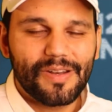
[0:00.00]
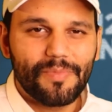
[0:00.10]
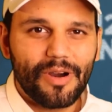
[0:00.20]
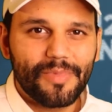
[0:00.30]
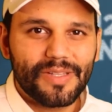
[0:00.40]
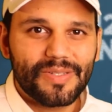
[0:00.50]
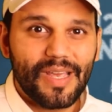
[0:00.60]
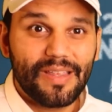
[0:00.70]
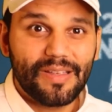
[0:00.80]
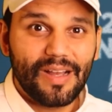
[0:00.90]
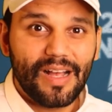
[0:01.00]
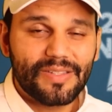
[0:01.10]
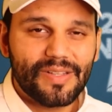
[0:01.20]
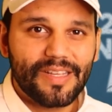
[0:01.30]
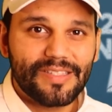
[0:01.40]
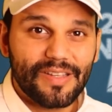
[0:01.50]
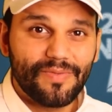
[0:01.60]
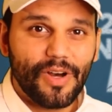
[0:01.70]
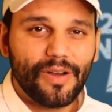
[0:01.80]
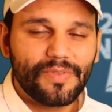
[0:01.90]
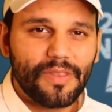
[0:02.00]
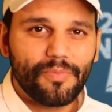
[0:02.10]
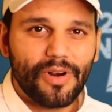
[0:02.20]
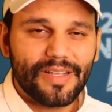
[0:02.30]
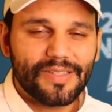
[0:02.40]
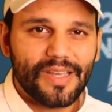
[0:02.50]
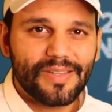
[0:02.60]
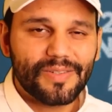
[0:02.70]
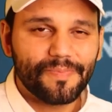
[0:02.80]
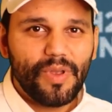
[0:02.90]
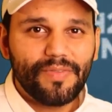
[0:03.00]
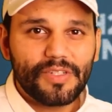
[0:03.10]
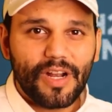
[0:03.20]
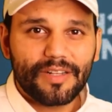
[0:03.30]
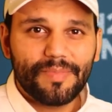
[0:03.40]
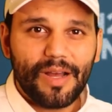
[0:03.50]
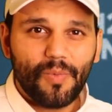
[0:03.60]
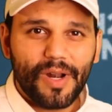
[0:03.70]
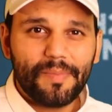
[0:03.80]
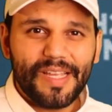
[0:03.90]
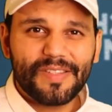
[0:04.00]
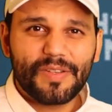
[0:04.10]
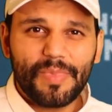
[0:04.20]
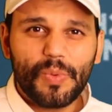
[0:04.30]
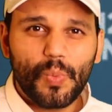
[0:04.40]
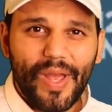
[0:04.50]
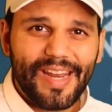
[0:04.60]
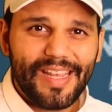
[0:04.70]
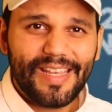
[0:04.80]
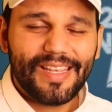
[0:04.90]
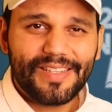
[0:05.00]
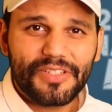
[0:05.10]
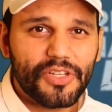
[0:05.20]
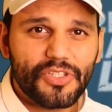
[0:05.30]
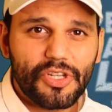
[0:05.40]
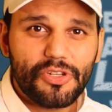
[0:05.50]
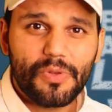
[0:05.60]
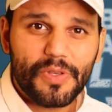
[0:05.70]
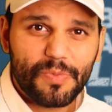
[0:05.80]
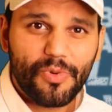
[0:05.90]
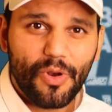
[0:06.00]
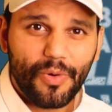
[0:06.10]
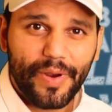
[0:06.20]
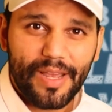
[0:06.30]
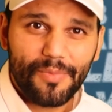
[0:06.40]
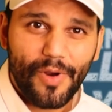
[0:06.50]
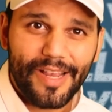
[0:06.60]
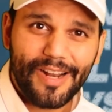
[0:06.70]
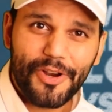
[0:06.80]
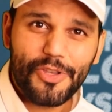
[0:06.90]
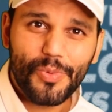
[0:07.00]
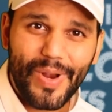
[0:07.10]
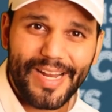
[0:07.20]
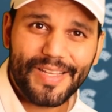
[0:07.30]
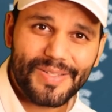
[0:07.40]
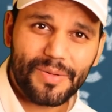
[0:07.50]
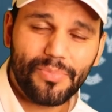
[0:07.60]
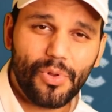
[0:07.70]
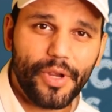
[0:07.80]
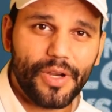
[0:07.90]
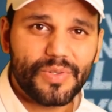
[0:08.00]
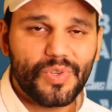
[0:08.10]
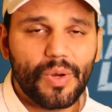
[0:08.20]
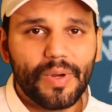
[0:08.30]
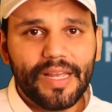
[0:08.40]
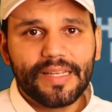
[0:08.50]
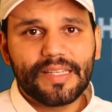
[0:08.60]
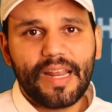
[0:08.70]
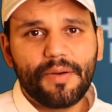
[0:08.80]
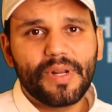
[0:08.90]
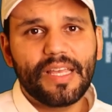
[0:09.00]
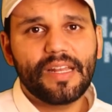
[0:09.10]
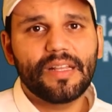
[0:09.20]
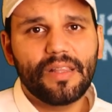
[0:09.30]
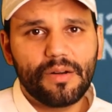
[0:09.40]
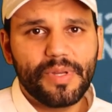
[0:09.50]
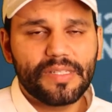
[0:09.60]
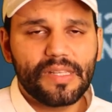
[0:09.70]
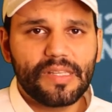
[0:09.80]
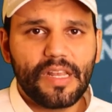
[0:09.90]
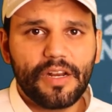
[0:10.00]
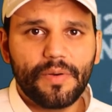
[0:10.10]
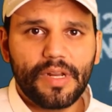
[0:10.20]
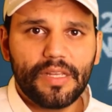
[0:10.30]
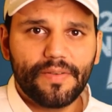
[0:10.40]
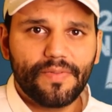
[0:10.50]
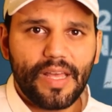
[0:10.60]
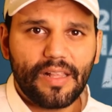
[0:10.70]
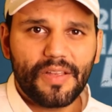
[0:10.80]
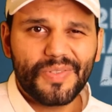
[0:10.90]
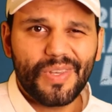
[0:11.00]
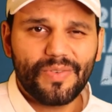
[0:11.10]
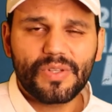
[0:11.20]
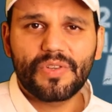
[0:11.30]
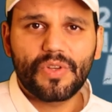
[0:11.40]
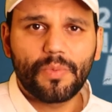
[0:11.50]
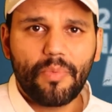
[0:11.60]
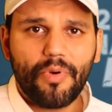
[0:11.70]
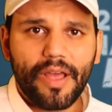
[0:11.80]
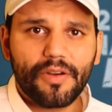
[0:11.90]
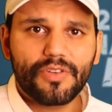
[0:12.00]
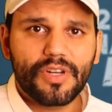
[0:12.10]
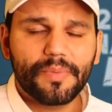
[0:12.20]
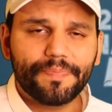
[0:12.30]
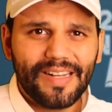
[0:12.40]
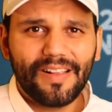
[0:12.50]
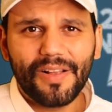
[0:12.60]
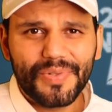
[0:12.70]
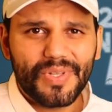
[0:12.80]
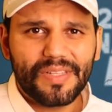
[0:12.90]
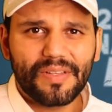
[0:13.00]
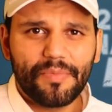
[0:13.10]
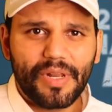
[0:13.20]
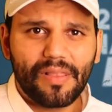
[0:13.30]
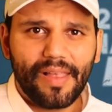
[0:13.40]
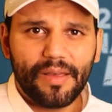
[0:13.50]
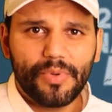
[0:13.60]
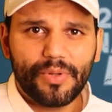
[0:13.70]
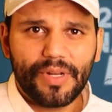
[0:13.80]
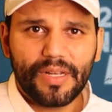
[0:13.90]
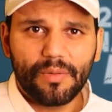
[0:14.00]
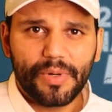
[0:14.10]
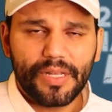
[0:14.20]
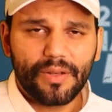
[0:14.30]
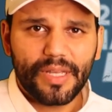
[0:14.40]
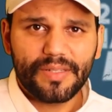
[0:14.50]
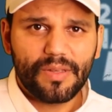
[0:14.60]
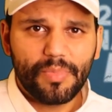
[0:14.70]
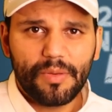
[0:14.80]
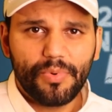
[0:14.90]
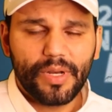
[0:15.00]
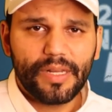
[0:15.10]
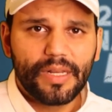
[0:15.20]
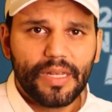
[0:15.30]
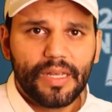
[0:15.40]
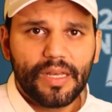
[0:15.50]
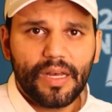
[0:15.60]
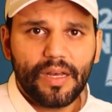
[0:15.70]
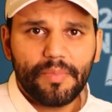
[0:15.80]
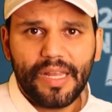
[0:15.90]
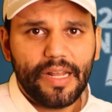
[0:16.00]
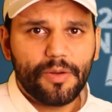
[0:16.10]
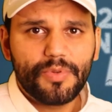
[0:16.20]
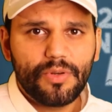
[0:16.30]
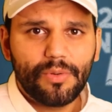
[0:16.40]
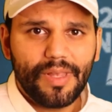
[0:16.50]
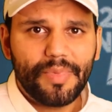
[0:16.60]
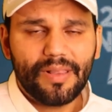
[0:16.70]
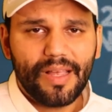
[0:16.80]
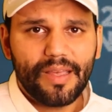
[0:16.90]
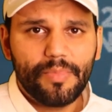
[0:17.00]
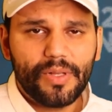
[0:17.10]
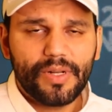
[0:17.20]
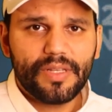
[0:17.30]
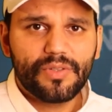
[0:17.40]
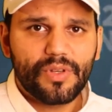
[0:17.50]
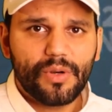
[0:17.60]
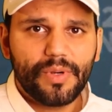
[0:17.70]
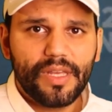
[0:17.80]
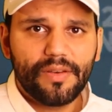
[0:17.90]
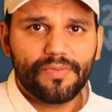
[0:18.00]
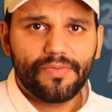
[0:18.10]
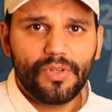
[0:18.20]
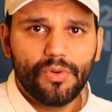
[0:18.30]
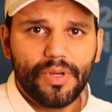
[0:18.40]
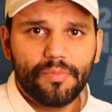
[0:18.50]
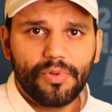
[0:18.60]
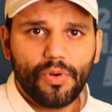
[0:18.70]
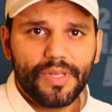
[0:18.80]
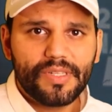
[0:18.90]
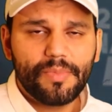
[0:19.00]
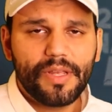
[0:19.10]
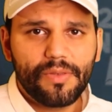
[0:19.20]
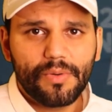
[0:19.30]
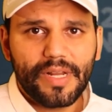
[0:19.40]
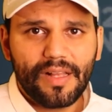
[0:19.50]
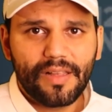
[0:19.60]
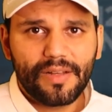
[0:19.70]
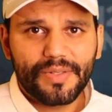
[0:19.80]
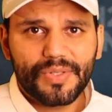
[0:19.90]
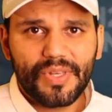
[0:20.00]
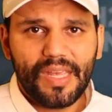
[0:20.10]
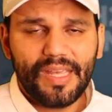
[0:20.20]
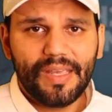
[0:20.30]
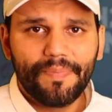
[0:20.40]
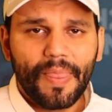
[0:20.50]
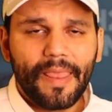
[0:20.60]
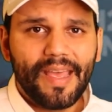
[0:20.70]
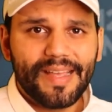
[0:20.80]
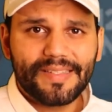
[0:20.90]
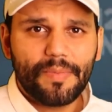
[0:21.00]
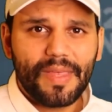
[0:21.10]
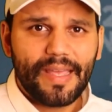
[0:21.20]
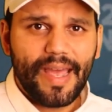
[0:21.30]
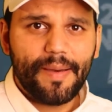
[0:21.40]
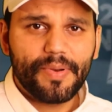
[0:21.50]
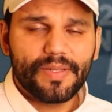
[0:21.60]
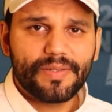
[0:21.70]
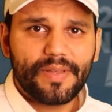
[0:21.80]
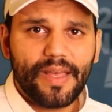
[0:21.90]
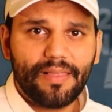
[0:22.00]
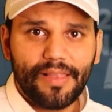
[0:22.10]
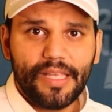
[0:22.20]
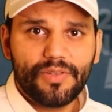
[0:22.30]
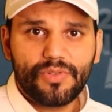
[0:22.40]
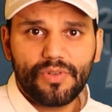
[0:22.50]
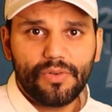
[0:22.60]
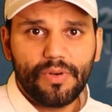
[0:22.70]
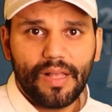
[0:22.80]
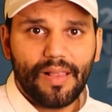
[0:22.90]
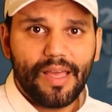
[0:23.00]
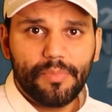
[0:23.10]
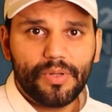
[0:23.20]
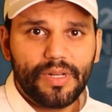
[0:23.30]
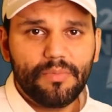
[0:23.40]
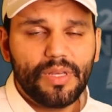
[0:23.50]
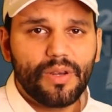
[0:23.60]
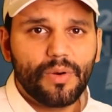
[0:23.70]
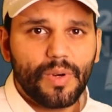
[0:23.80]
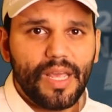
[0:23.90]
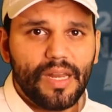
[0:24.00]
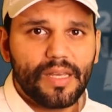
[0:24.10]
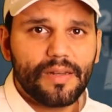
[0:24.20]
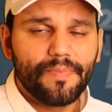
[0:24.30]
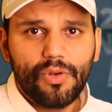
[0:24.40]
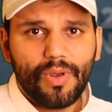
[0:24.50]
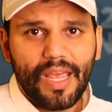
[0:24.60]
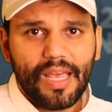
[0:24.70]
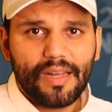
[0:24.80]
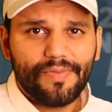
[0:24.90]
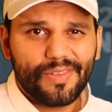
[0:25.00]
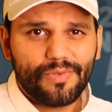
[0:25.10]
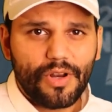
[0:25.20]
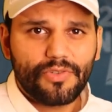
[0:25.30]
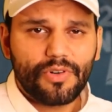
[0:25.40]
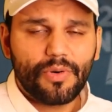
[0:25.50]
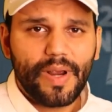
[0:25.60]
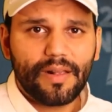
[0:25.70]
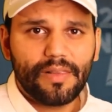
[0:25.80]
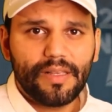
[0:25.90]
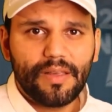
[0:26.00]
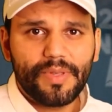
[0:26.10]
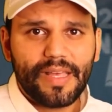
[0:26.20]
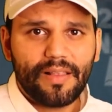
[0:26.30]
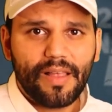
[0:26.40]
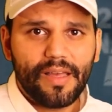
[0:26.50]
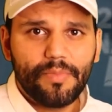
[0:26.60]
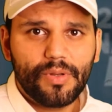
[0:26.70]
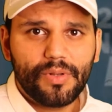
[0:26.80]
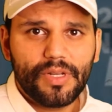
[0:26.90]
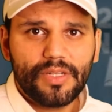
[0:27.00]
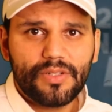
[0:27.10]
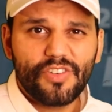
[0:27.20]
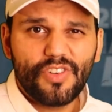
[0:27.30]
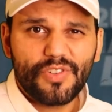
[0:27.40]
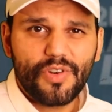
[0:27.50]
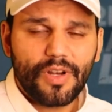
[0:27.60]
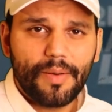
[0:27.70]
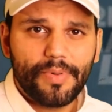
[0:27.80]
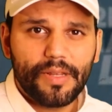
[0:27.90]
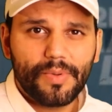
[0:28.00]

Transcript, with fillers: Department of State and consulates involved in the process. We even talked about what it means to be ready to, to do this program, right? Are you ready as an employer? So today I want to get a little bit into the nitty gritty of LLC versus sole proprietor proprietorship. An LLC is a limited liability company. Okay, simply put, um, it helps you limit liabilities. So if you employ somebody through an LLC and something happens that leads to a liability being created, you can, if it's structured correctly, limit that liability to just your company.